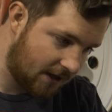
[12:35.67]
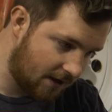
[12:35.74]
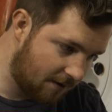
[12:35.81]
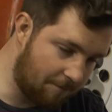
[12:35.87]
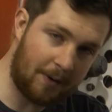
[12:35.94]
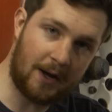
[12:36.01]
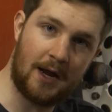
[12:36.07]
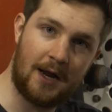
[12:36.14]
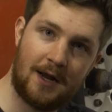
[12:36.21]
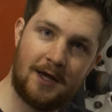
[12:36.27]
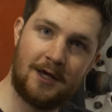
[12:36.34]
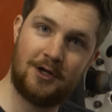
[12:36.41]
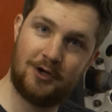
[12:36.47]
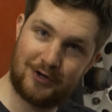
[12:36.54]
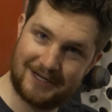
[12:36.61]
but
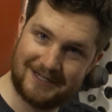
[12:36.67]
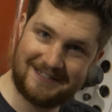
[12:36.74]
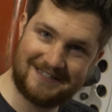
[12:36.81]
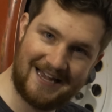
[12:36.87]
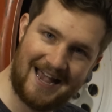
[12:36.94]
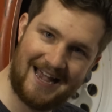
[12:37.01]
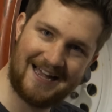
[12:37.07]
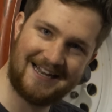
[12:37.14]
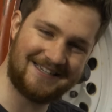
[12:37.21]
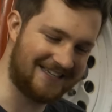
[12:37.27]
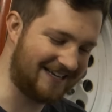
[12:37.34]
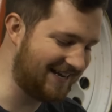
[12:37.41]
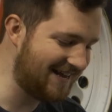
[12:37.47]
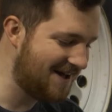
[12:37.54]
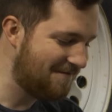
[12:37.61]
you can sand
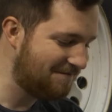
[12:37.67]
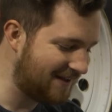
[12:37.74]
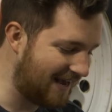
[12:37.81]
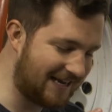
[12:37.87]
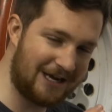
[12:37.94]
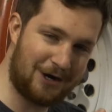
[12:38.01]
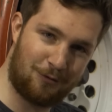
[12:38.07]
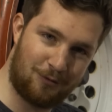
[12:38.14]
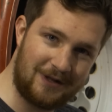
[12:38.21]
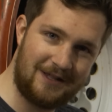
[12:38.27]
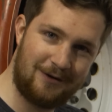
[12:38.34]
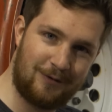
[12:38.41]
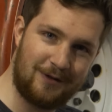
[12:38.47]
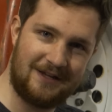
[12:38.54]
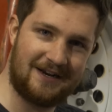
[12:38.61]
it and get a really,
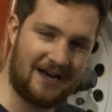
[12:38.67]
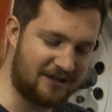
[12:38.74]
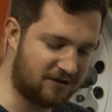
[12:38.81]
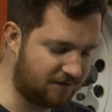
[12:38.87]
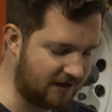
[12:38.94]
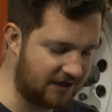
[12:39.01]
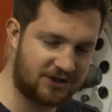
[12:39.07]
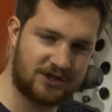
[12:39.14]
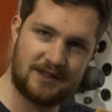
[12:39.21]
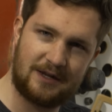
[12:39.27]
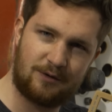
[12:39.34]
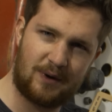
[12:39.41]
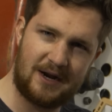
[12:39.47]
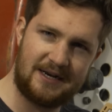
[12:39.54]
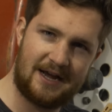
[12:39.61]
really nice finish. And then
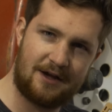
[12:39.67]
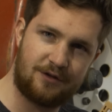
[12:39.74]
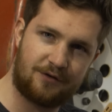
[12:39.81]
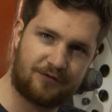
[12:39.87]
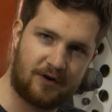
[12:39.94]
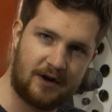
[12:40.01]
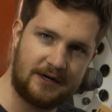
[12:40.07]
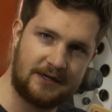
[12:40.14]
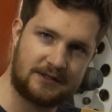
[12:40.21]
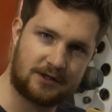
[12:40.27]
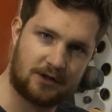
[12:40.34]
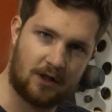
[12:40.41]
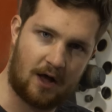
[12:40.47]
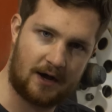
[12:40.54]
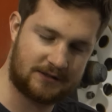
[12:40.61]
right now the front is
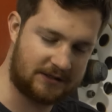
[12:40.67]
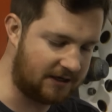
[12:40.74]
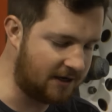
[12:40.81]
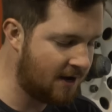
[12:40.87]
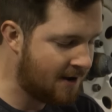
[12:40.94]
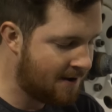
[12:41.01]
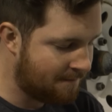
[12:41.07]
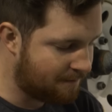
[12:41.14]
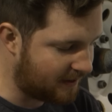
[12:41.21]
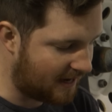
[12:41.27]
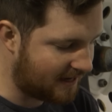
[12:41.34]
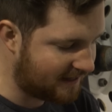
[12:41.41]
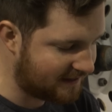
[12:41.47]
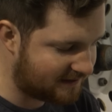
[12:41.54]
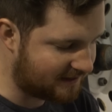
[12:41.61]
glossy, but I
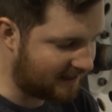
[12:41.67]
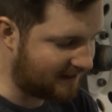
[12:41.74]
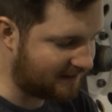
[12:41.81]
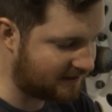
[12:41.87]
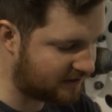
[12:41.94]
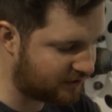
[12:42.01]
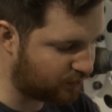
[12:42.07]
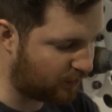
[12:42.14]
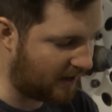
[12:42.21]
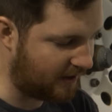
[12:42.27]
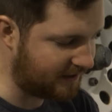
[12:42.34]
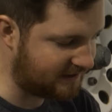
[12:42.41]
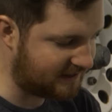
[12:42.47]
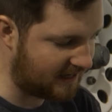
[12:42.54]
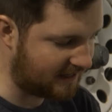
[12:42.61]
could sand this as well
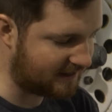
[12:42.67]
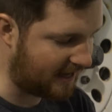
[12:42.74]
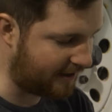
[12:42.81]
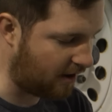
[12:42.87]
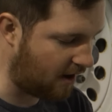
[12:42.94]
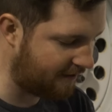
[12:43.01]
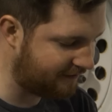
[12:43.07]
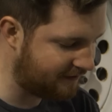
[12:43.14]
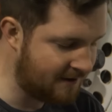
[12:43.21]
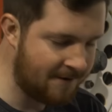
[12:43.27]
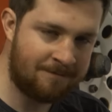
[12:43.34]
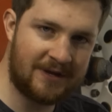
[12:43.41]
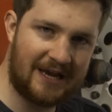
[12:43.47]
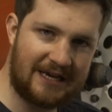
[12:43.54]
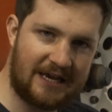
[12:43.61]
to take that off
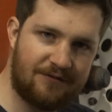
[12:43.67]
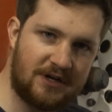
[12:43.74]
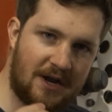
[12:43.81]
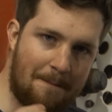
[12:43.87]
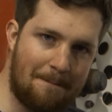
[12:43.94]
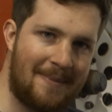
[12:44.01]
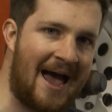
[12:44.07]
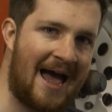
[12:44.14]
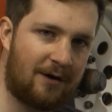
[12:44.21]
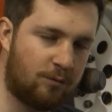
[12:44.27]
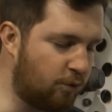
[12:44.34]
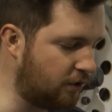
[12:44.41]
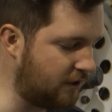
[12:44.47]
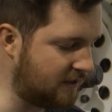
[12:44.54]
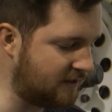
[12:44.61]
and give it a matte
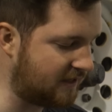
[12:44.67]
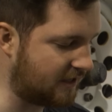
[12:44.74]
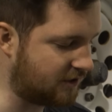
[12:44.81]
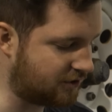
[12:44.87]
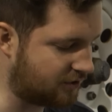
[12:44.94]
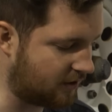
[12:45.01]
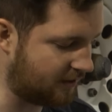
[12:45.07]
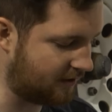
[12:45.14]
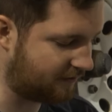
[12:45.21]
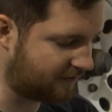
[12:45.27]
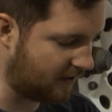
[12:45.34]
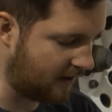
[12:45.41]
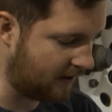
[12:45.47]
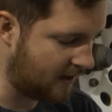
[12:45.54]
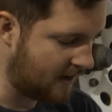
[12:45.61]
wooden texture on the
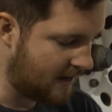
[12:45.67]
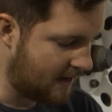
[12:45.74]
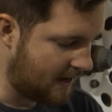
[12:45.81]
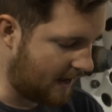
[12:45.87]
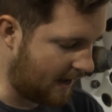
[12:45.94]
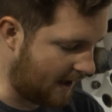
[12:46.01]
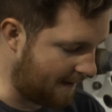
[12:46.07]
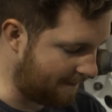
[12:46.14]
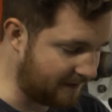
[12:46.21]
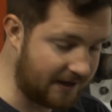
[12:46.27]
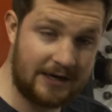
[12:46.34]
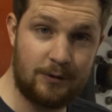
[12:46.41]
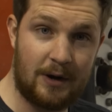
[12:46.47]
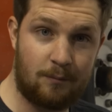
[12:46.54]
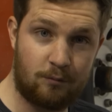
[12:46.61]
front.
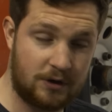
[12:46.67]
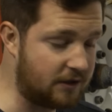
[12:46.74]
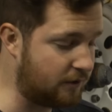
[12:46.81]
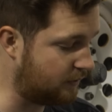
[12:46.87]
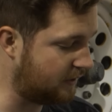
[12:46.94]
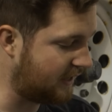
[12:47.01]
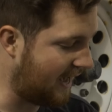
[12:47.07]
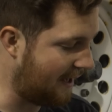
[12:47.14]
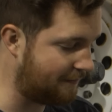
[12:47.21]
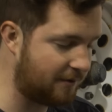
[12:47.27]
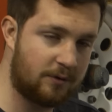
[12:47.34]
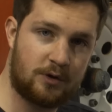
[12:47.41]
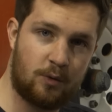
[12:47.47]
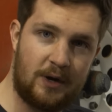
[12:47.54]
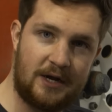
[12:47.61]
Anyway, I'm really, really happy
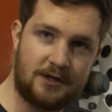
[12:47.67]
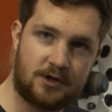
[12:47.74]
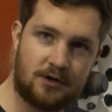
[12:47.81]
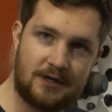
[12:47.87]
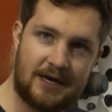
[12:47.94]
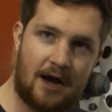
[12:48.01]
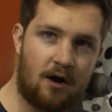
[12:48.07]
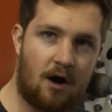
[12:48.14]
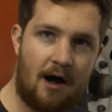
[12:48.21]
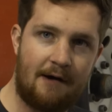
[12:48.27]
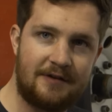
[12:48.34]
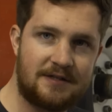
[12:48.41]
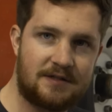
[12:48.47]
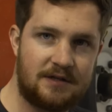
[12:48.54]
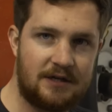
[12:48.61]
with the way it turned out.
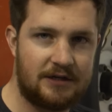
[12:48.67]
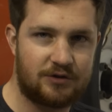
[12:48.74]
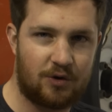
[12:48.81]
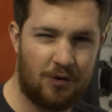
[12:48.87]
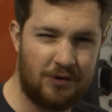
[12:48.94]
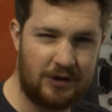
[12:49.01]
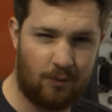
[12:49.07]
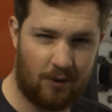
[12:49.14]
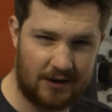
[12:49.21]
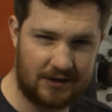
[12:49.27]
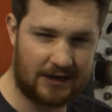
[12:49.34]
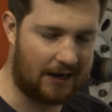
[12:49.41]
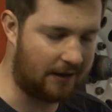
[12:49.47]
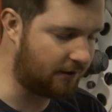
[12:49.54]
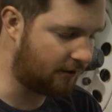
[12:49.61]
Obviously it's only one
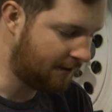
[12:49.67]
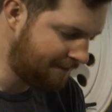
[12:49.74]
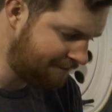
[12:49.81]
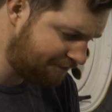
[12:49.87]
color,